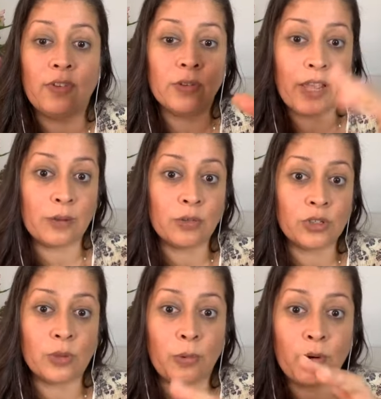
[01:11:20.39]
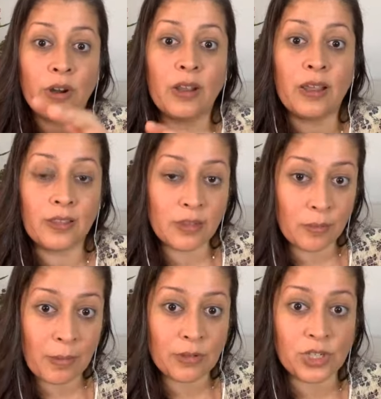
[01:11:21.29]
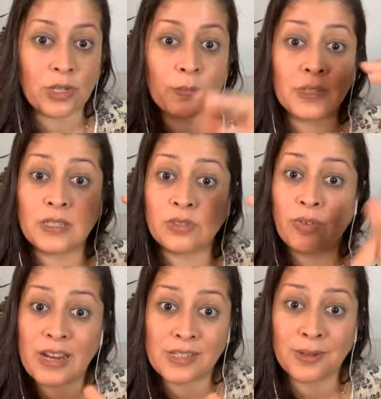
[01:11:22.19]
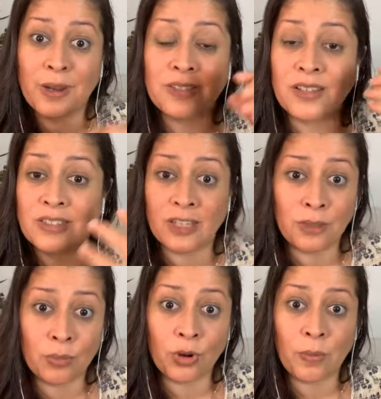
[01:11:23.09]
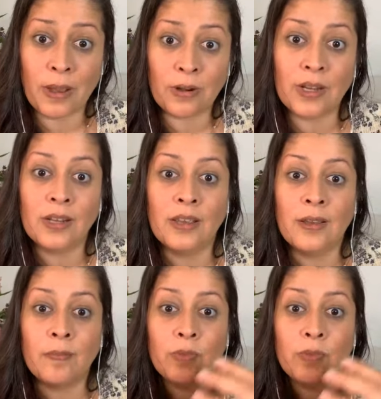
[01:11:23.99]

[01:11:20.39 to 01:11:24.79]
If you'd like more support in the membership, please write to us. I'll tell you more about it.